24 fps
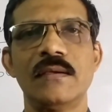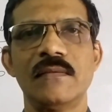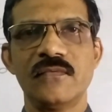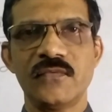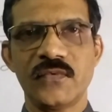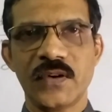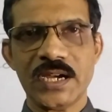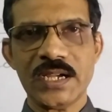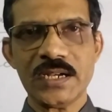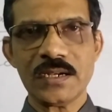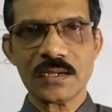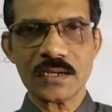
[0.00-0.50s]

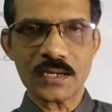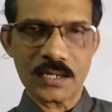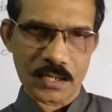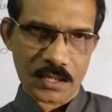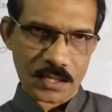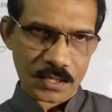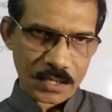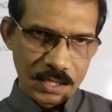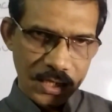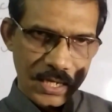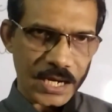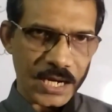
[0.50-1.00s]
Fine.
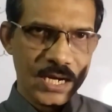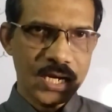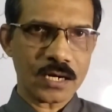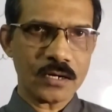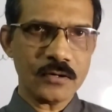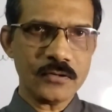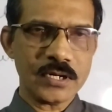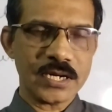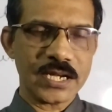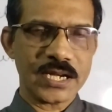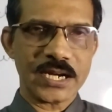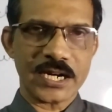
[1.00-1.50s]

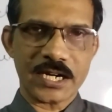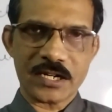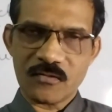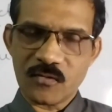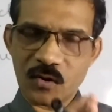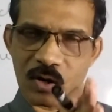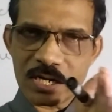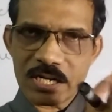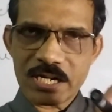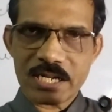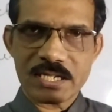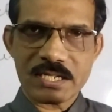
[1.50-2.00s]
Accounting
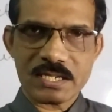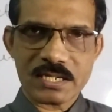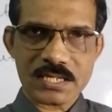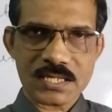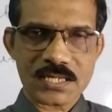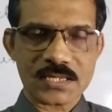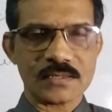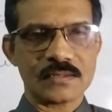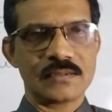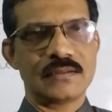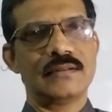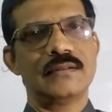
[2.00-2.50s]

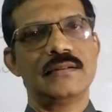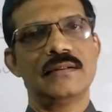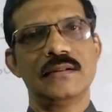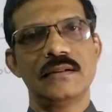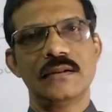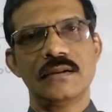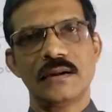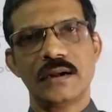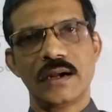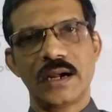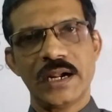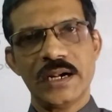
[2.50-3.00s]
advantages
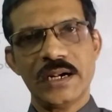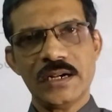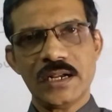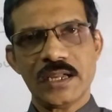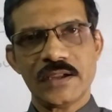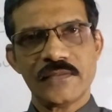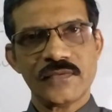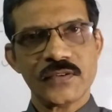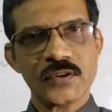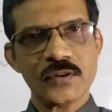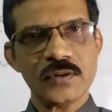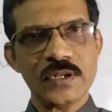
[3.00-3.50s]
and
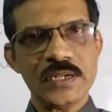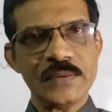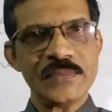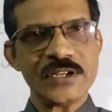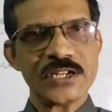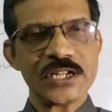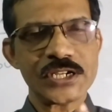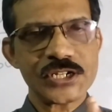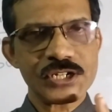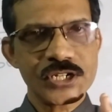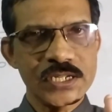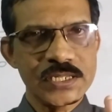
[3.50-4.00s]
a few
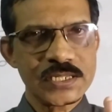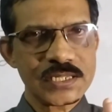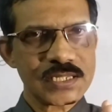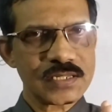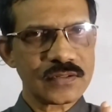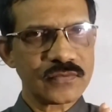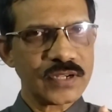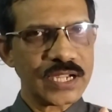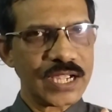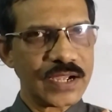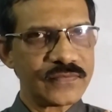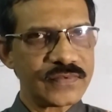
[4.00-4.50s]
limitations
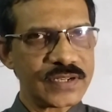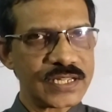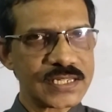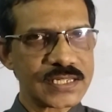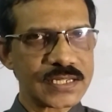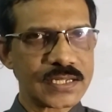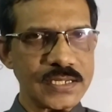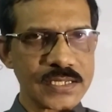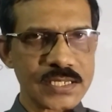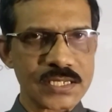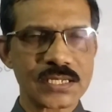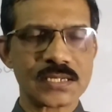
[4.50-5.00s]
we have
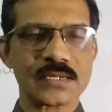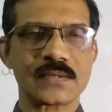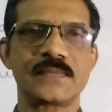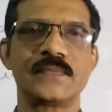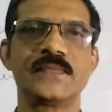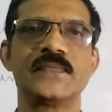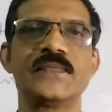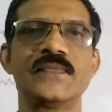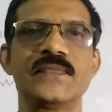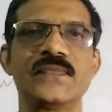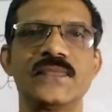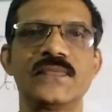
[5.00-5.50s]
discussed.
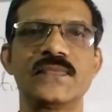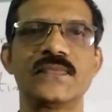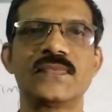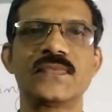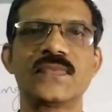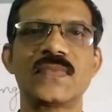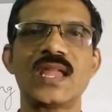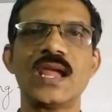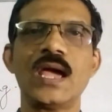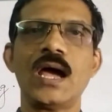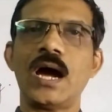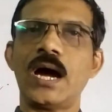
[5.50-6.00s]

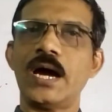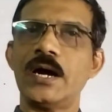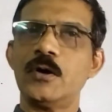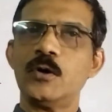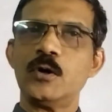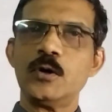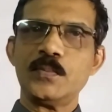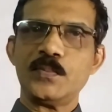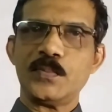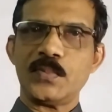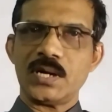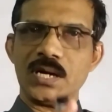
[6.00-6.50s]
I
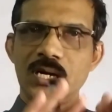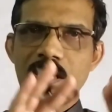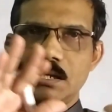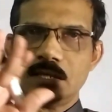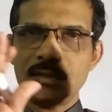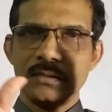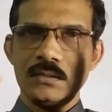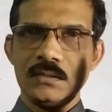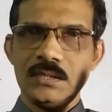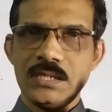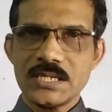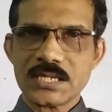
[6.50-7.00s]
hope
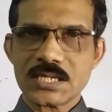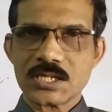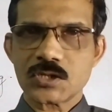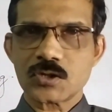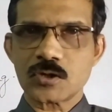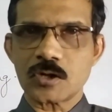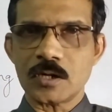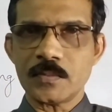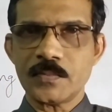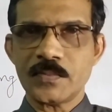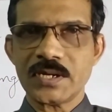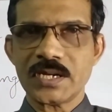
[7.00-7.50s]
this
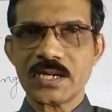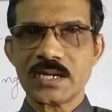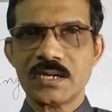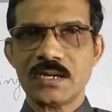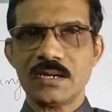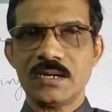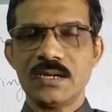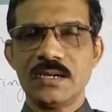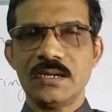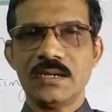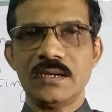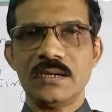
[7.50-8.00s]
topic
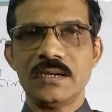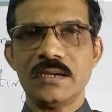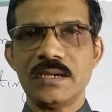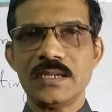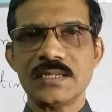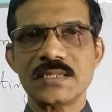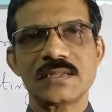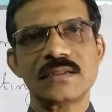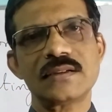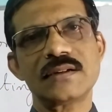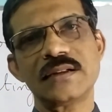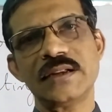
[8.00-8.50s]

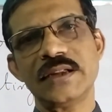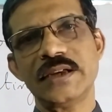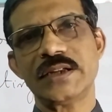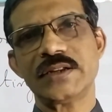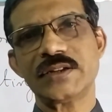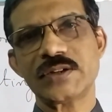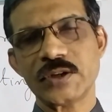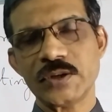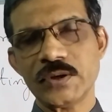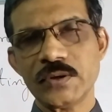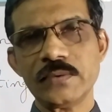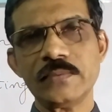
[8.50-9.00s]
is clear
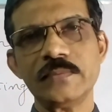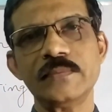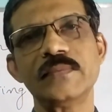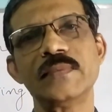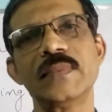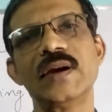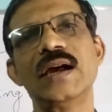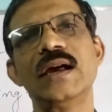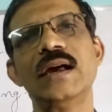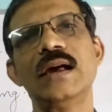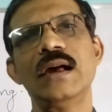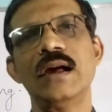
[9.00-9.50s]
to you,
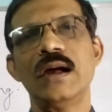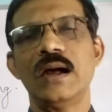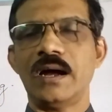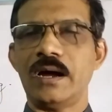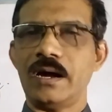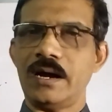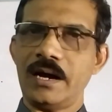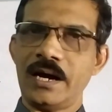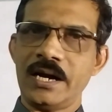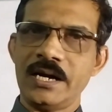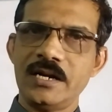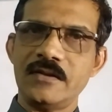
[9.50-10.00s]

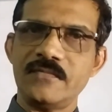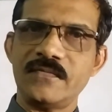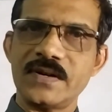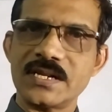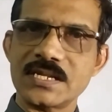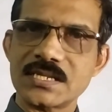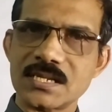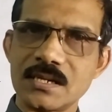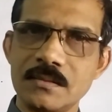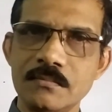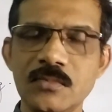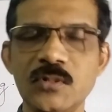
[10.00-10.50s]
and for
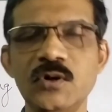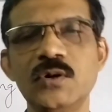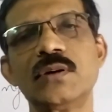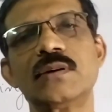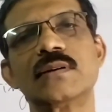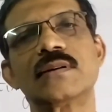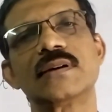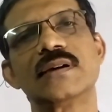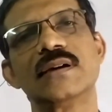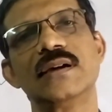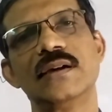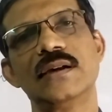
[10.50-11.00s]
some
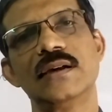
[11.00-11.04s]
more